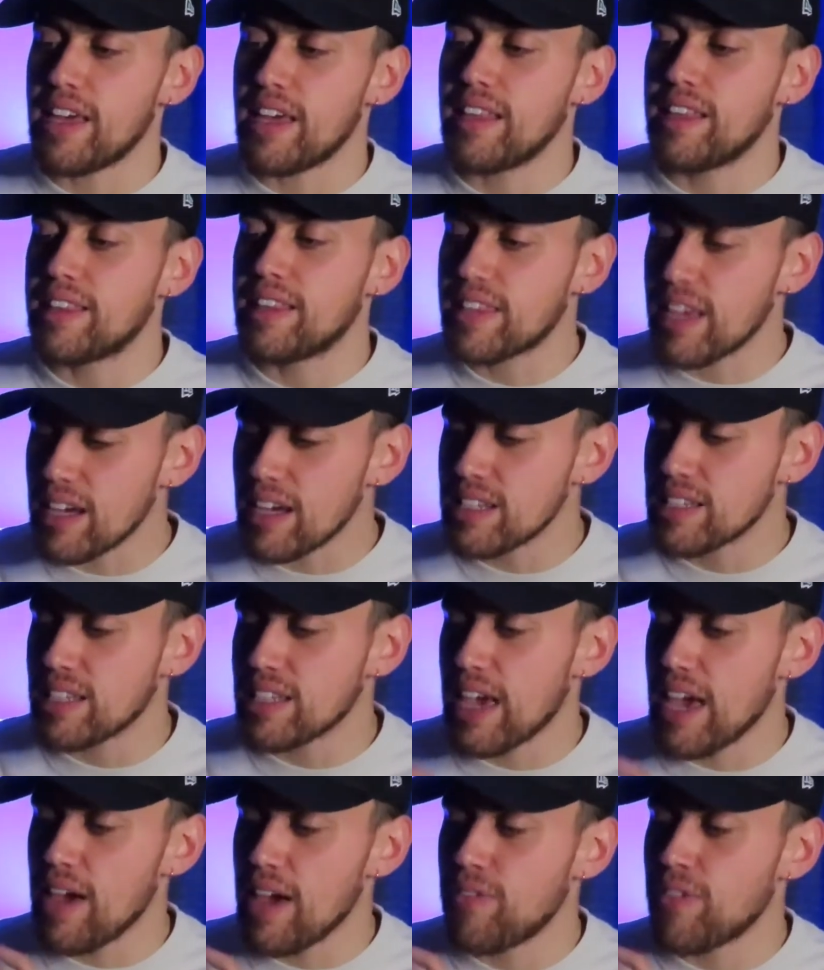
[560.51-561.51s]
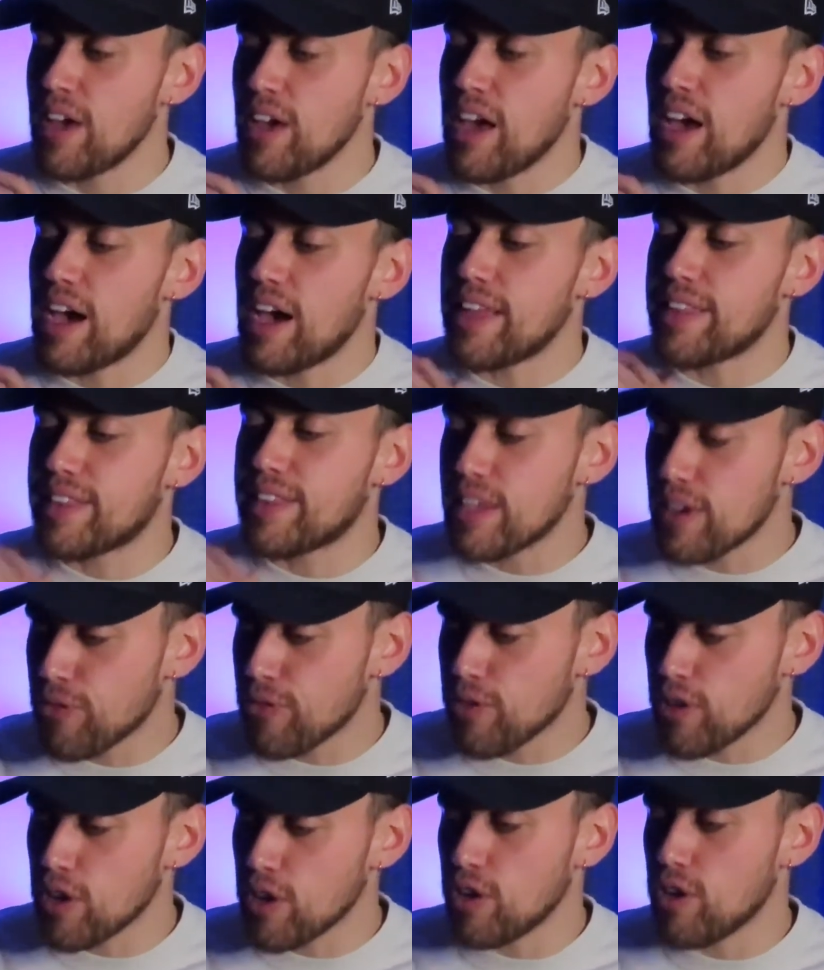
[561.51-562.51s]
it does have a
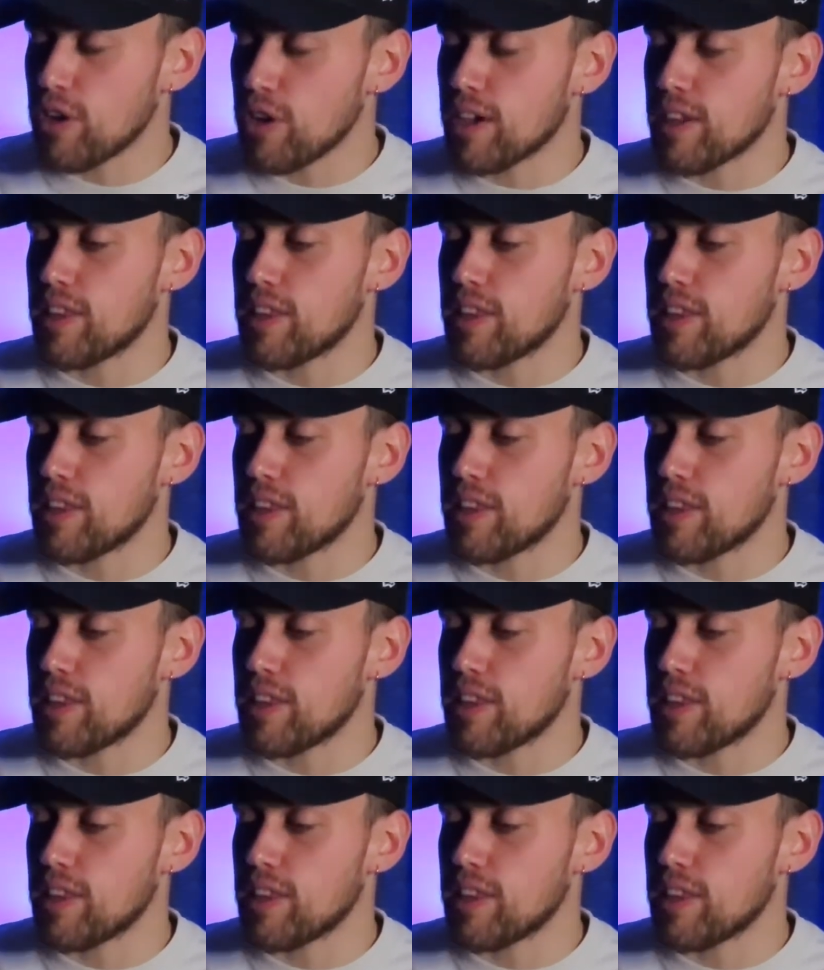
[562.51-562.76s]
different look.